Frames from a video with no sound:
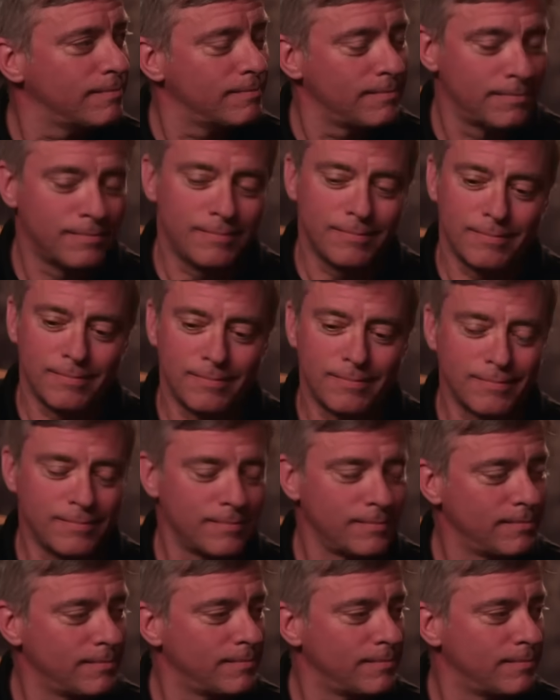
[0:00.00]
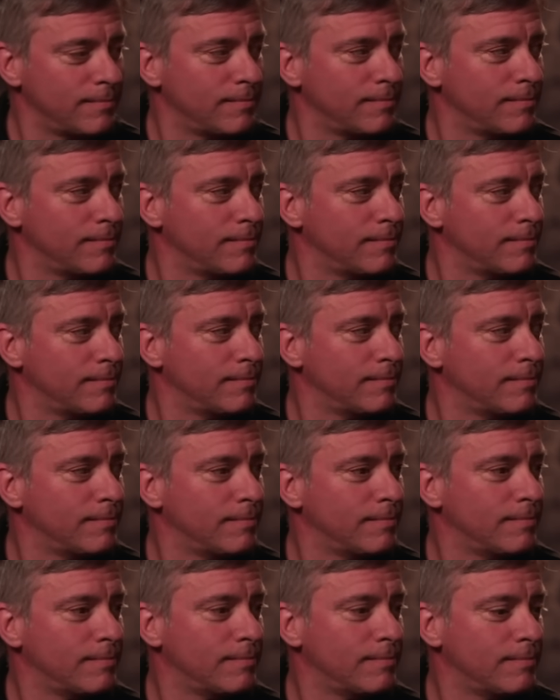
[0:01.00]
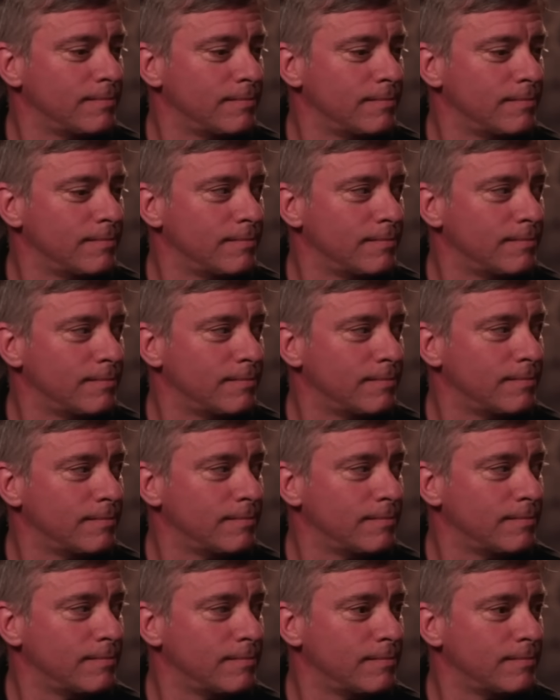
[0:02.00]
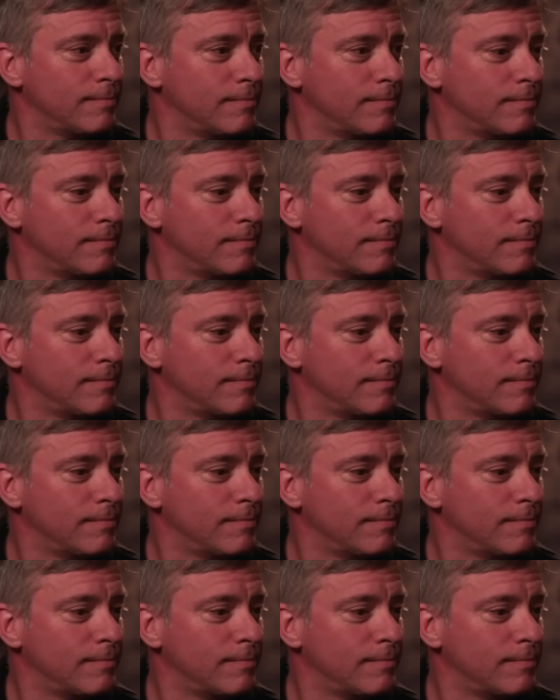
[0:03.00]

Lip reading: [no speech]